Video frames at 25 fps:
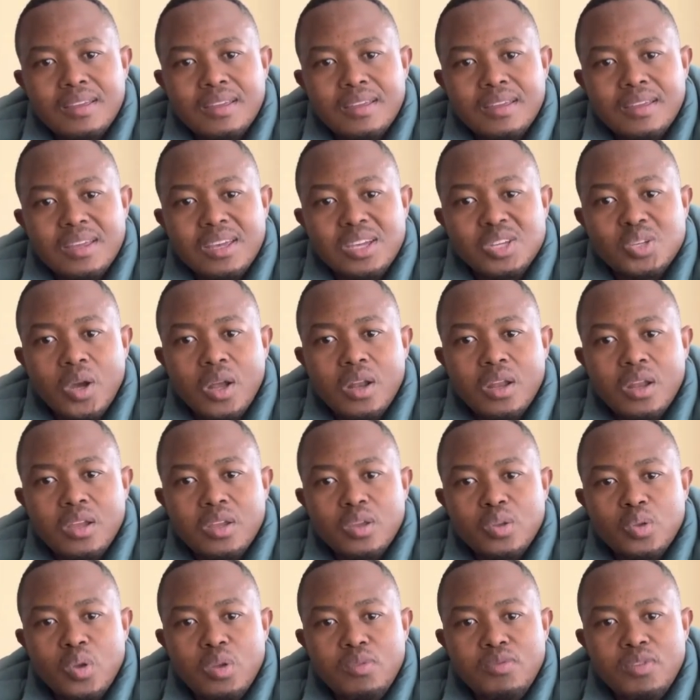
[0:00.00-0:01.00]
Actually,
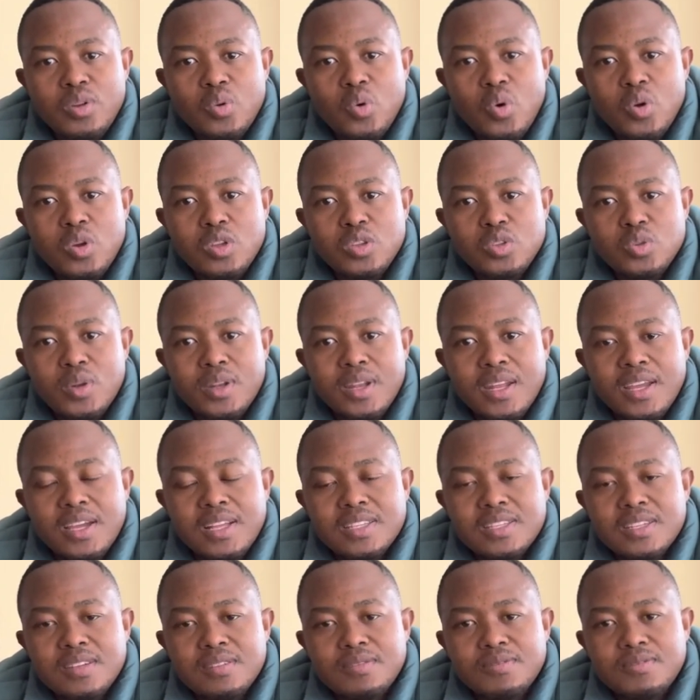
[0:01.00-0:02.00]
you're even going to
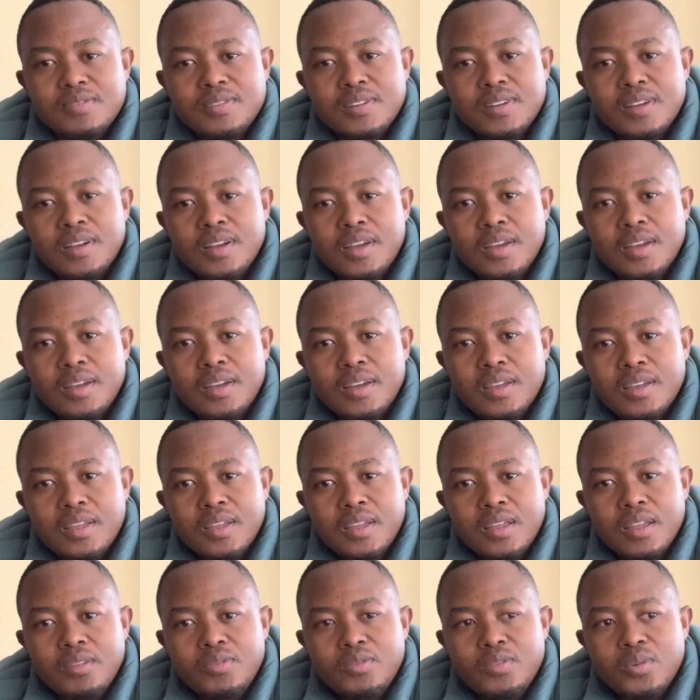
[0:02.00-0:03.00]
negative
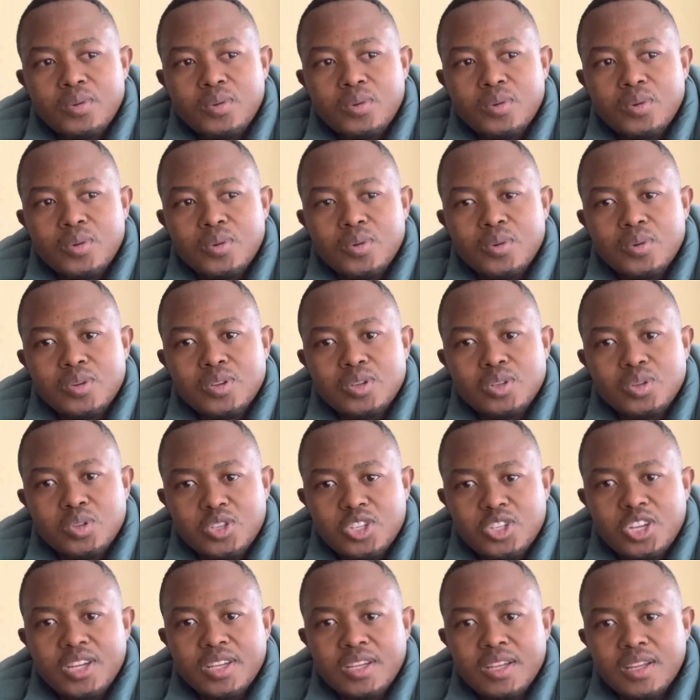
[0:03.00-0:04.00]
if you
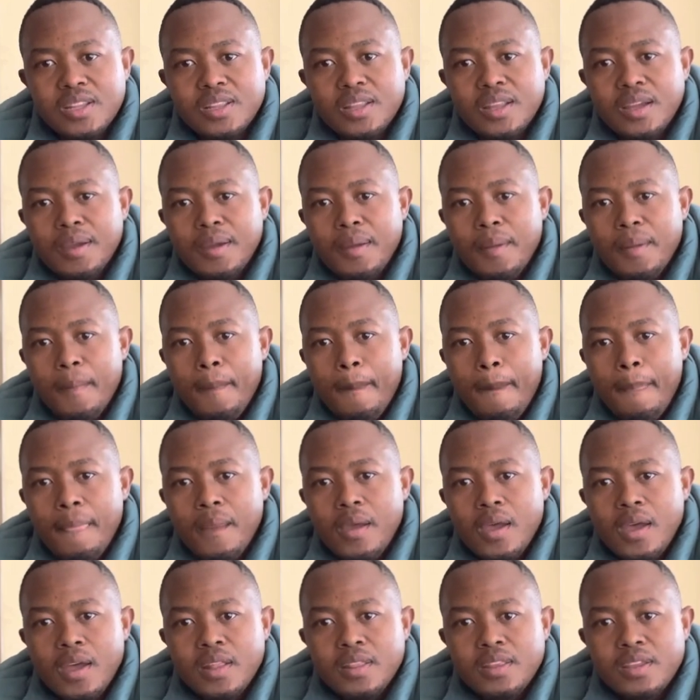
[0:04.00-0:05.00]
checking the
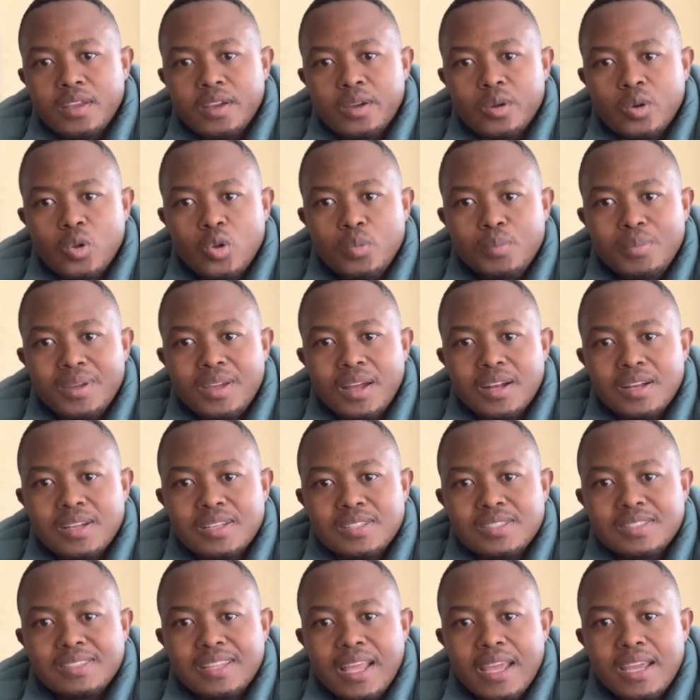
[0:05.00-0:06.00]
economical
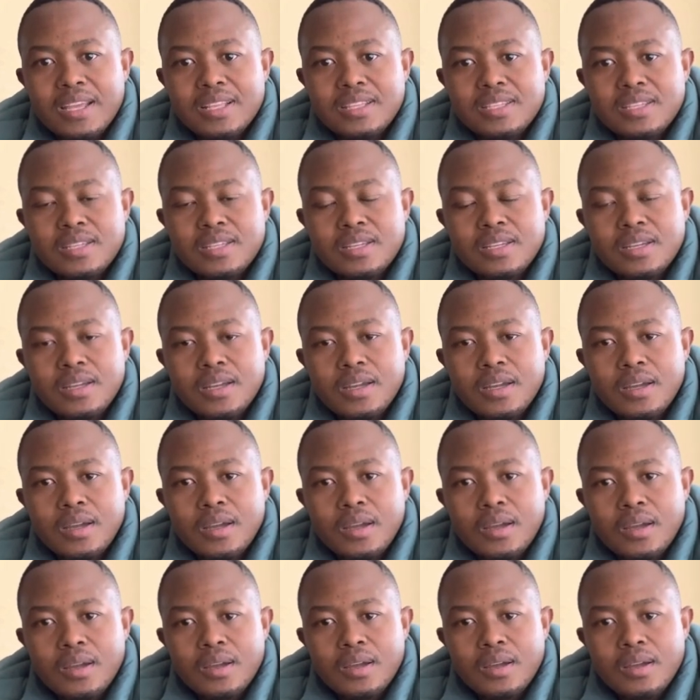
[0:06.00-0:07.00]
state
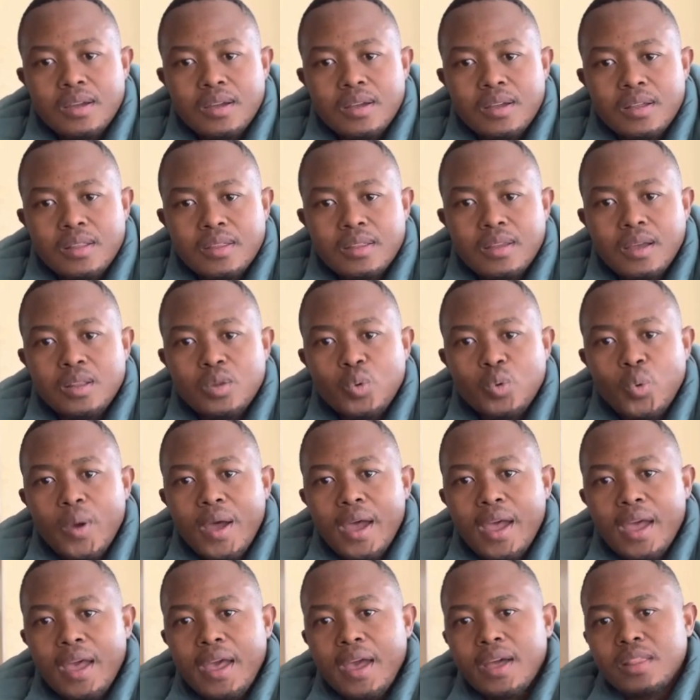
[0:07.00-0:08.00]
that we
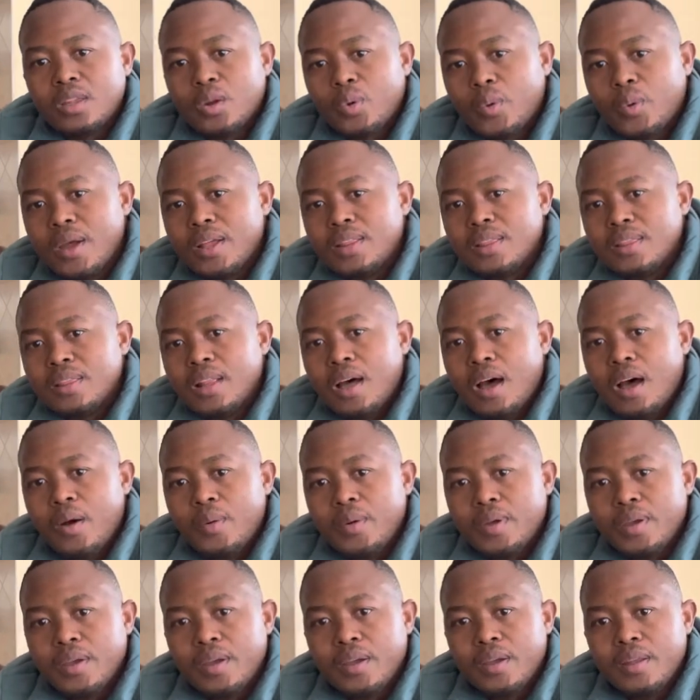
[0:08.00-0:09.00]
are at right now,
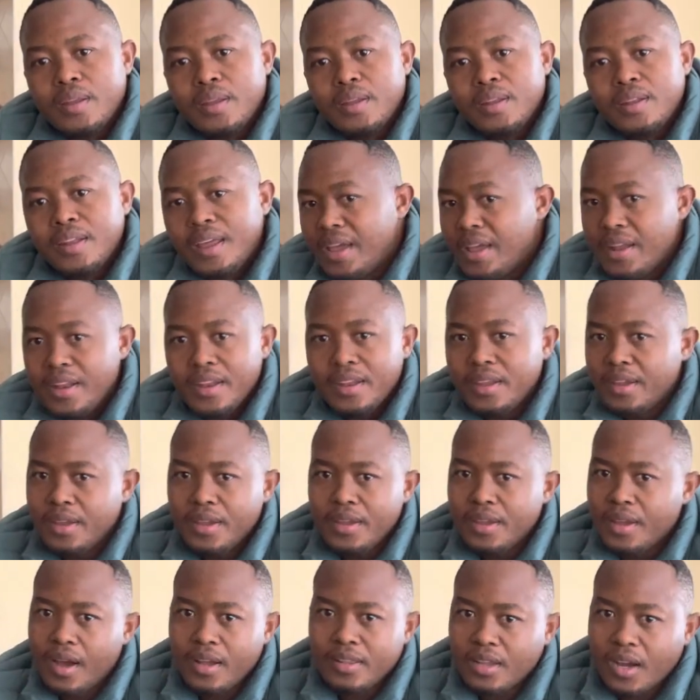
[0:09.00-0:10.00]
and in
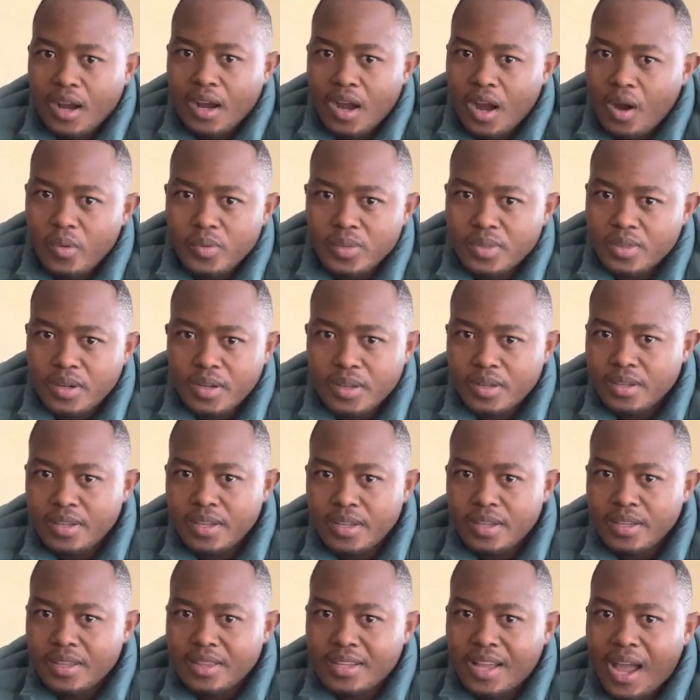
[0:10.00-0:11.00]
any other
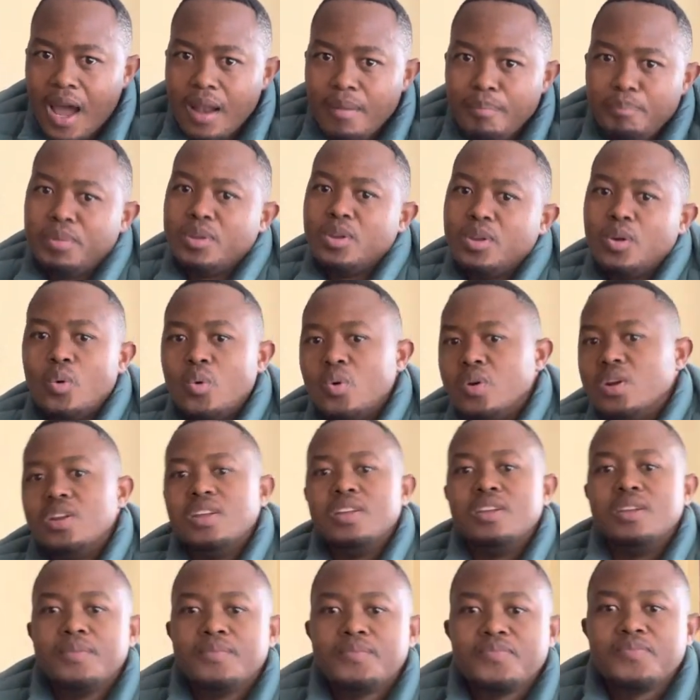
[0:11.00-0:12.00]
country. It can't be
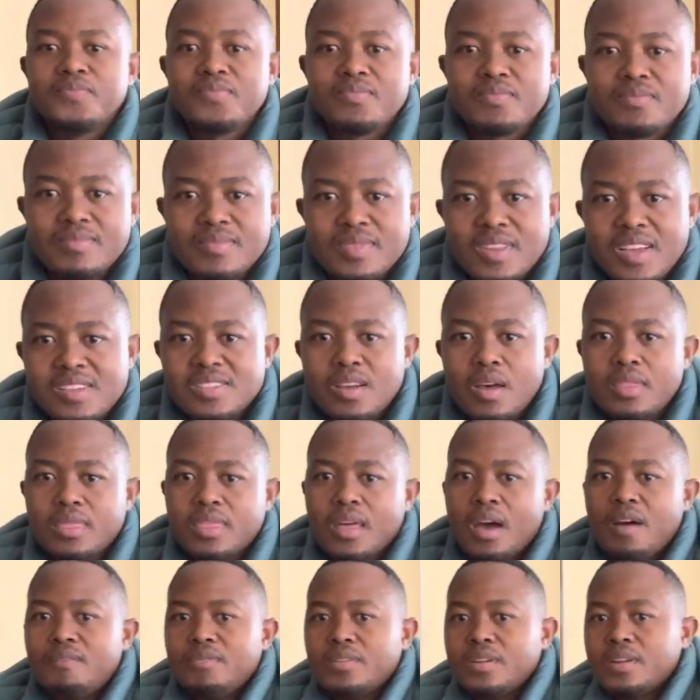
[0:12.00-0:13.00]
only South
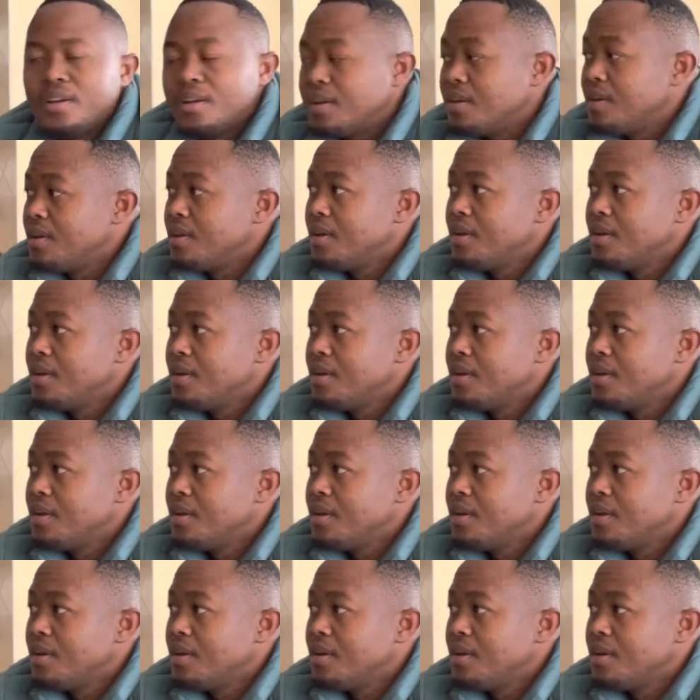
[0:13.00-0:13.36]
Africa.